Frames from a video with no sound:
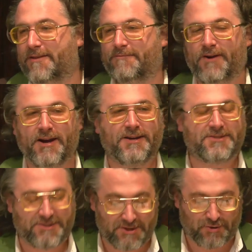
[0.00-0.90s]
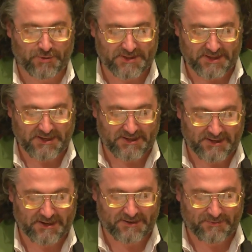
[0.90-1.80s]
the finest
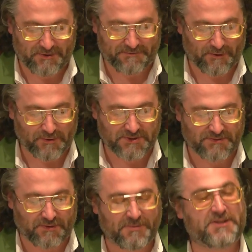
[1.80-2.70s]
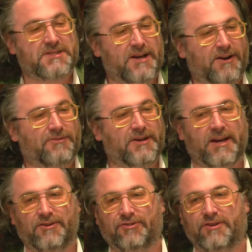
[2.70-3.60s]
cuisine when folks from this
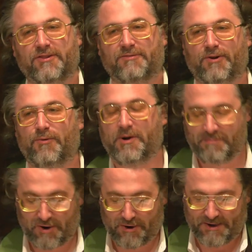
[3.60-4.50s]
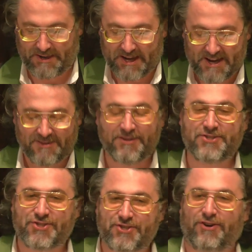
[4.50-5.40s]
congregation throw a party.
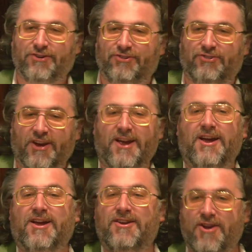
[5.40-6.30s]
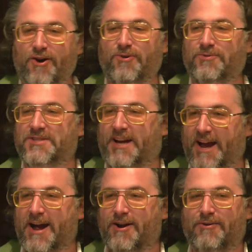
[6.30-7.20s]
This church knows
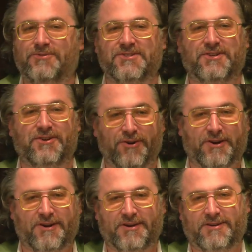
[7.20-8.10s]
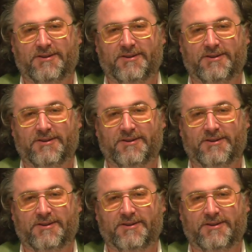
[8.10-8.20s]
how to cook.